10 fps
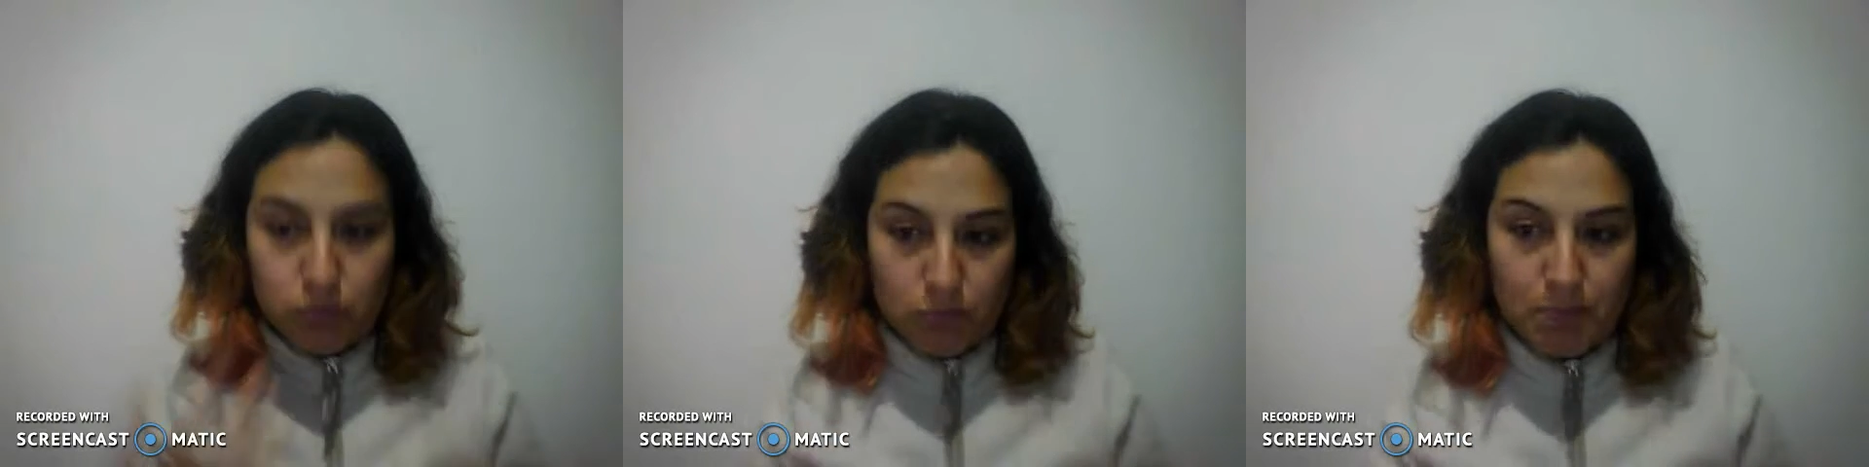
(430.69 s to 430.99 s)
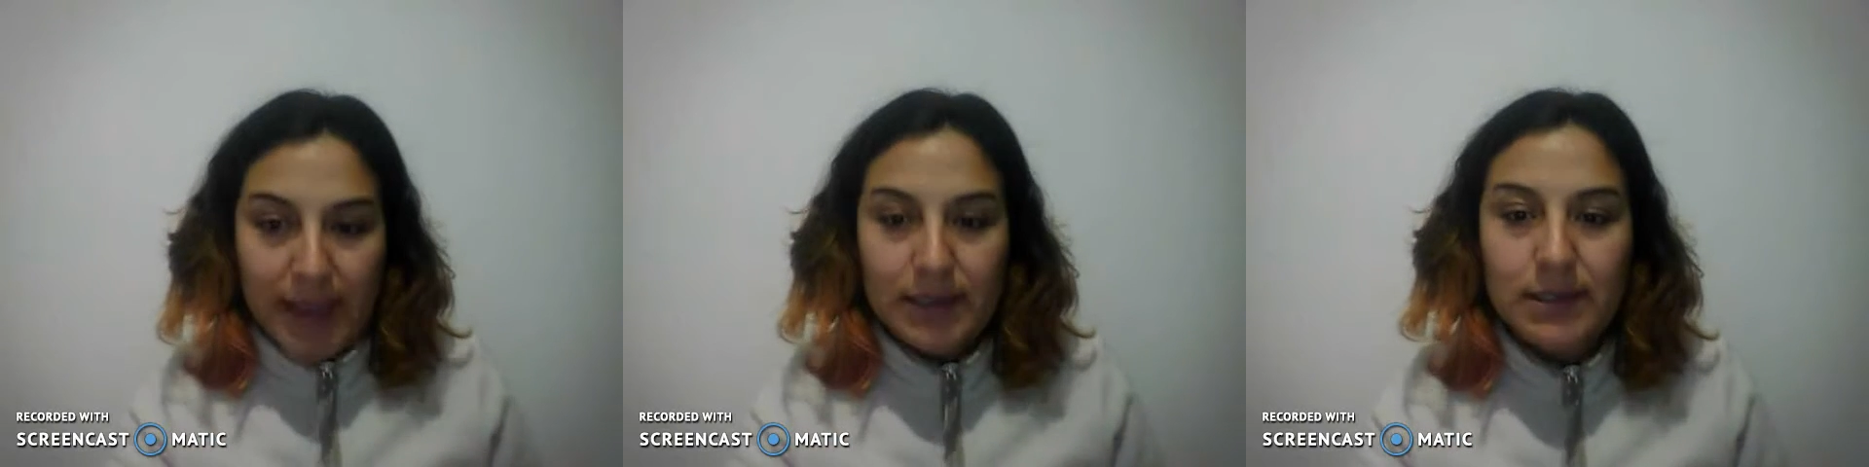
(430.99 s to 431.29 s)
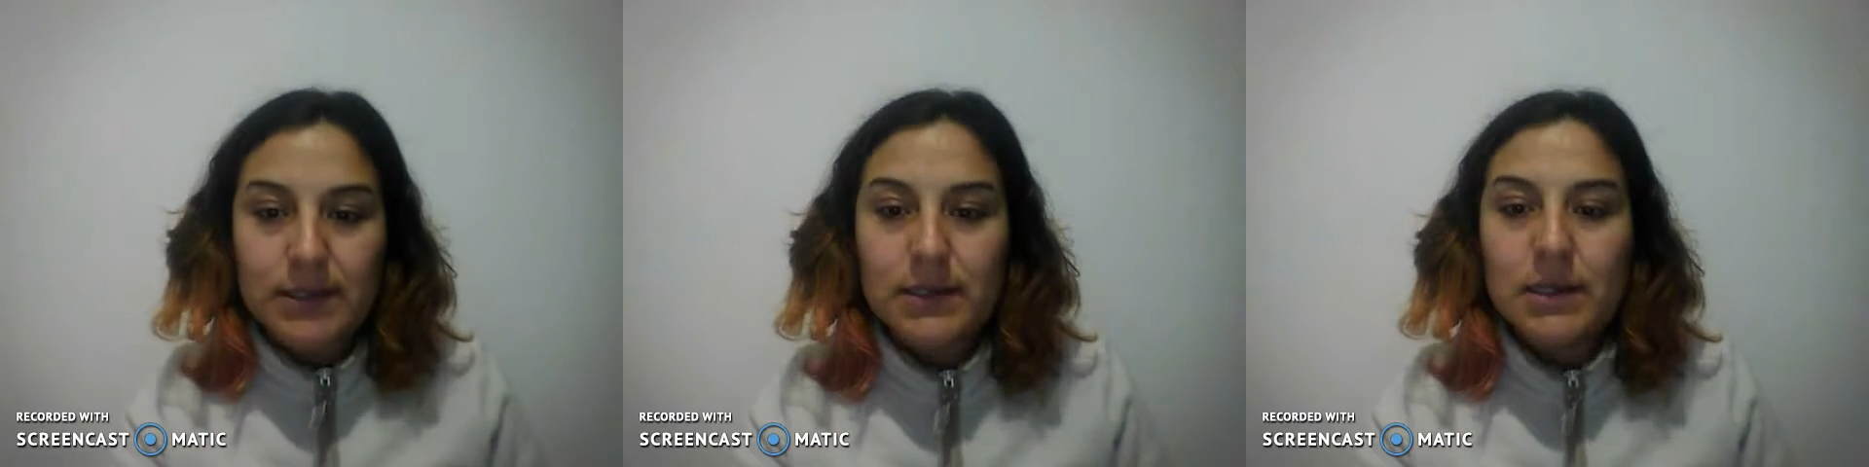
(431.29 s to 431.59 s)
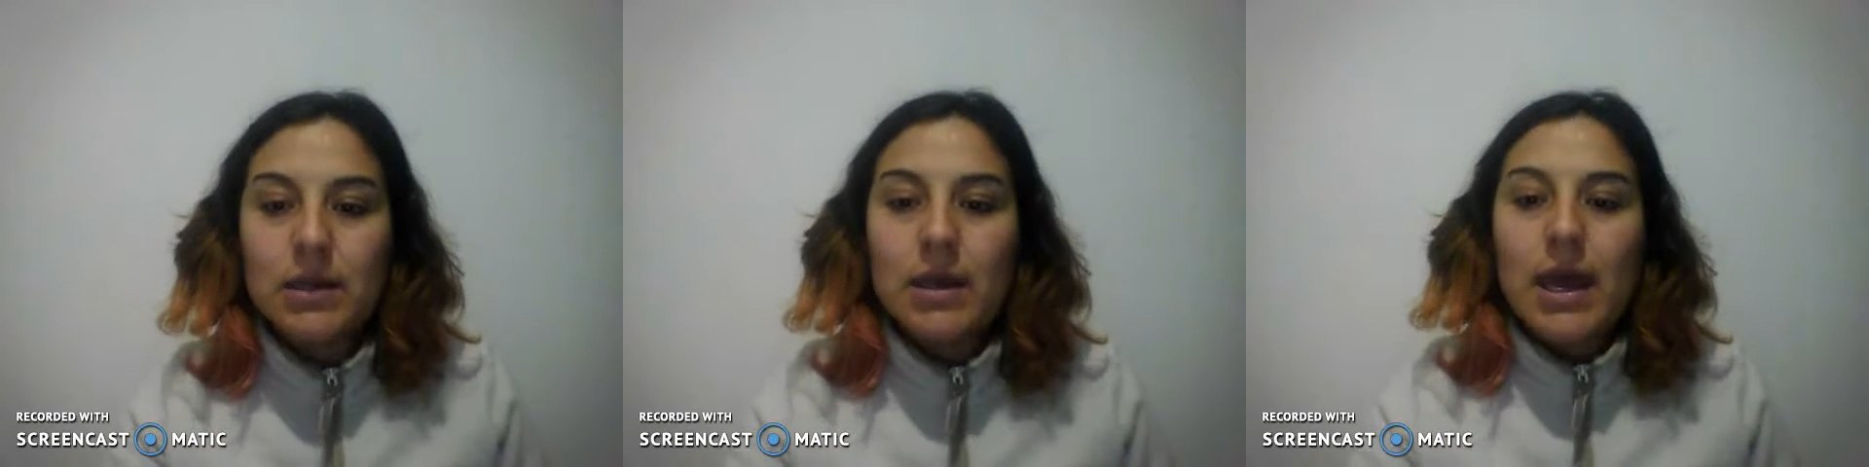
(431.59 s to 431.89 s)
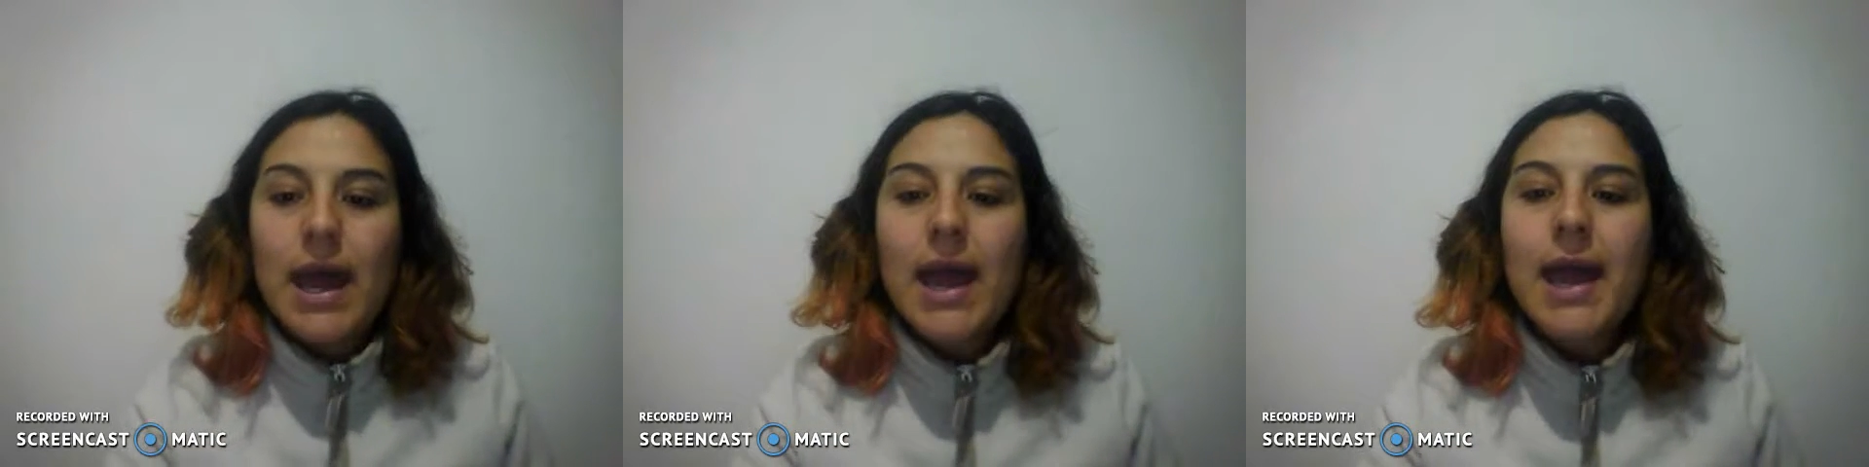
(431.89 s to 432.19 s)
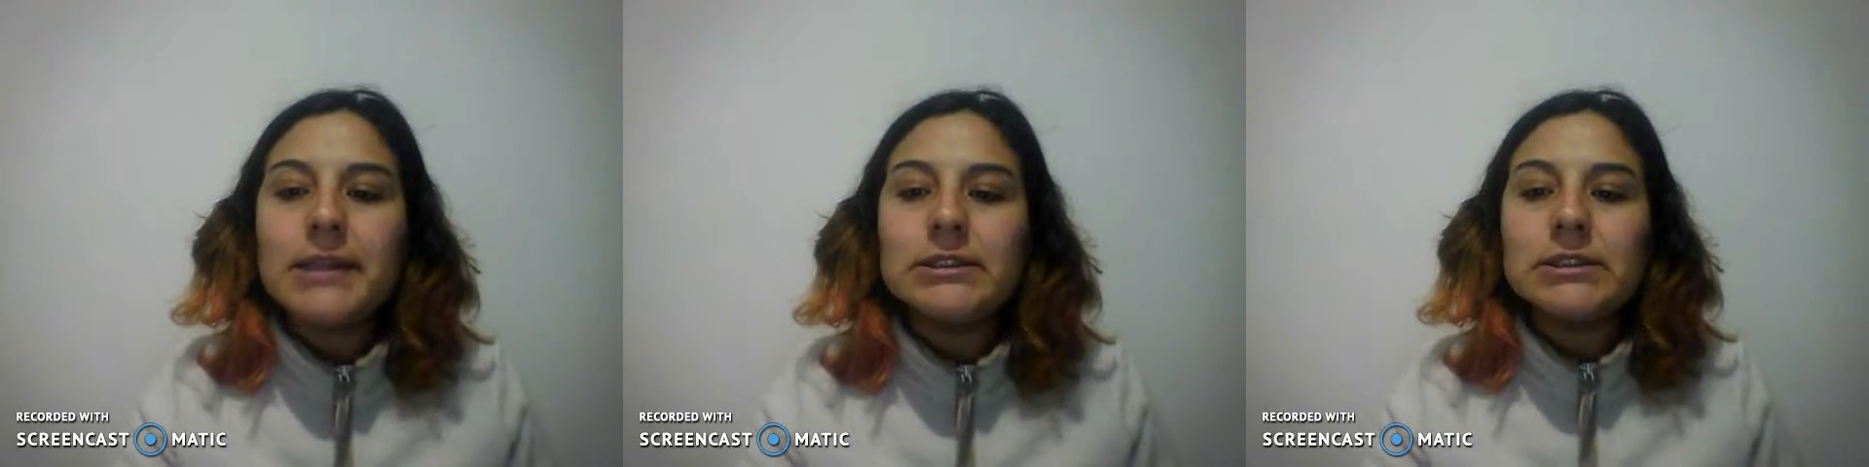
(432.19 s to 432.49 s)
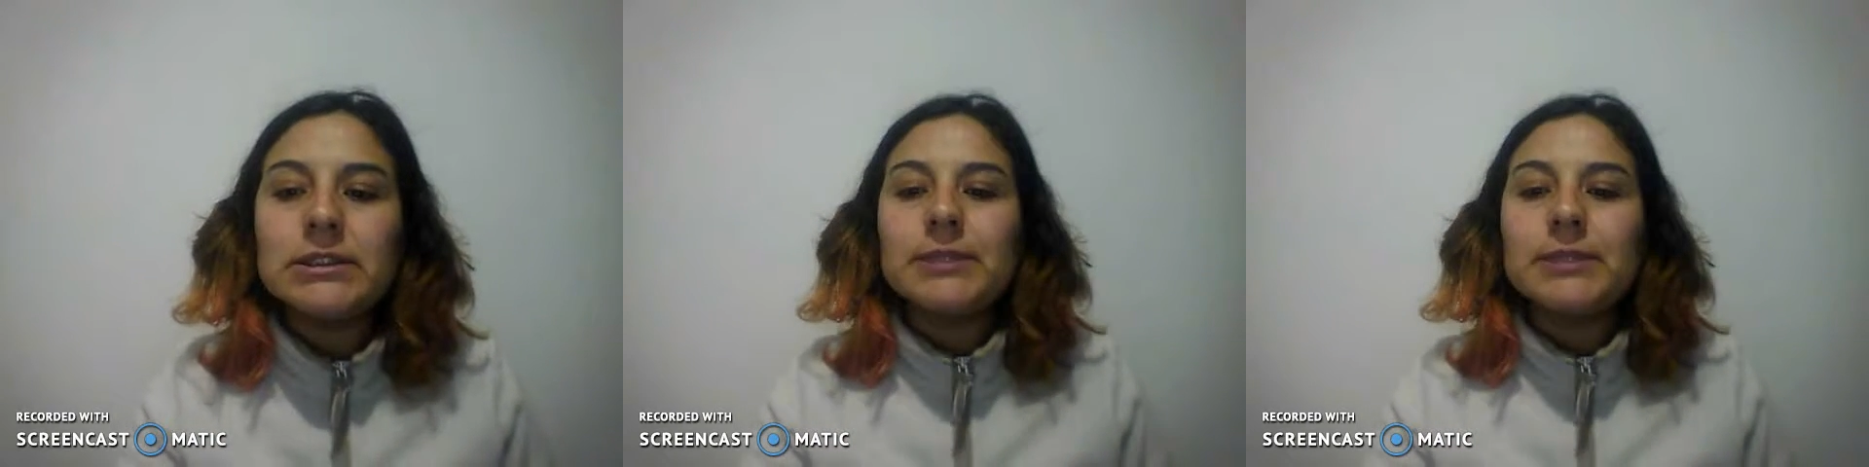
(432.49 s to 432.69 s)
made and